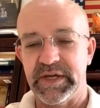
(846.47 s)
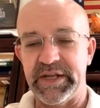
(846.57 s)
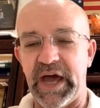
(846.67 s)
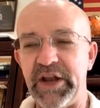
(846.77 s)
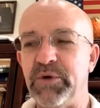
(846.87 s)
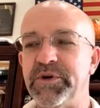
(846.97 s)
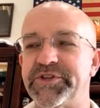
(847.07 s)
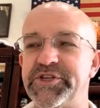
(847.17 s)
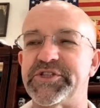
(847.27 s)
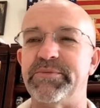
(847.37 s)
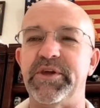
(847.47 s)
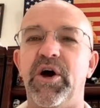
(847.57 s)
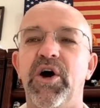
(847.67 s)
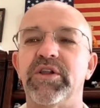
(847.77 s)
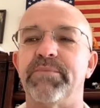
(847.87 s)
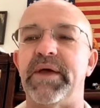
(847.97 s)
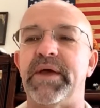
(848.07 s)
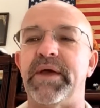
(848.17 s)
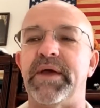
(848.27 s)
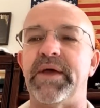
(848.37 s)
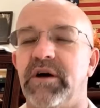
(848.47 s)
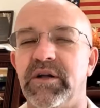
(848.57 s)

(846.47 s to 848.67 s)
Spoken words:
And I don't want this to be all about